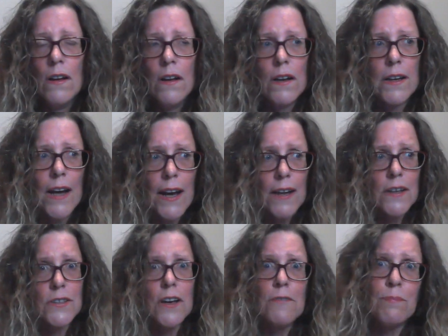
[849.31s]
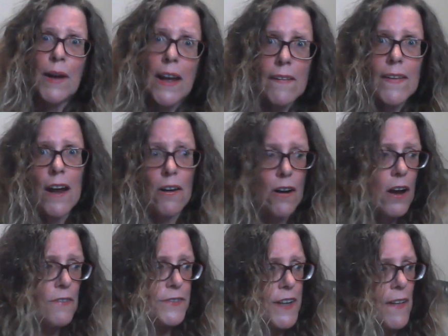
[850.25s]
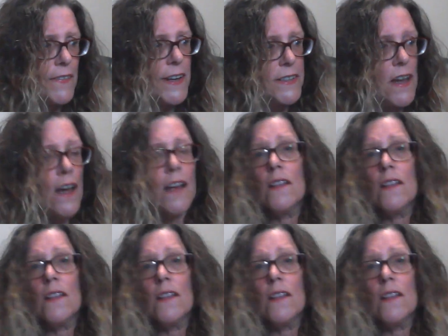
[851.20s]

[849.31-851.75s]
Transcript: Okay? Because I've been there and I've done this.